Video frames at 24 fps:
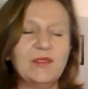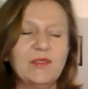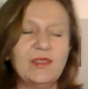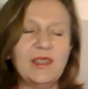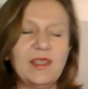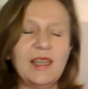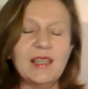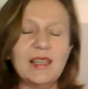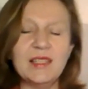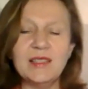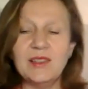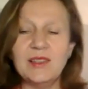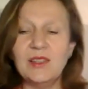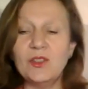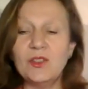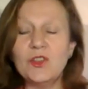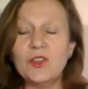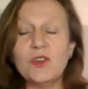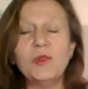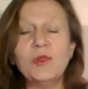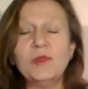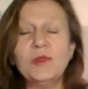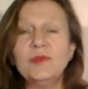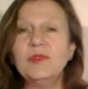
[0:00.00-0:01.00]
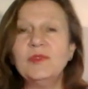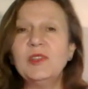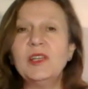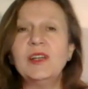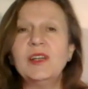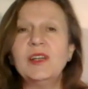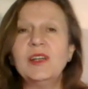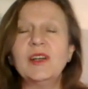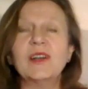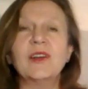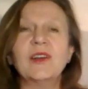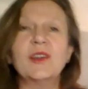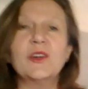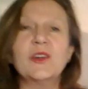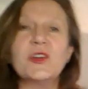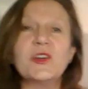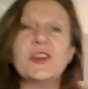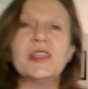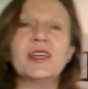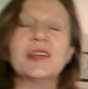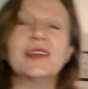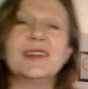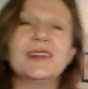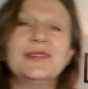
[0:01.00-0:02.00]
Yes, true. We are
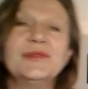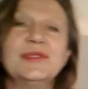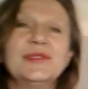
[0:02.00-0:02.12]
learning.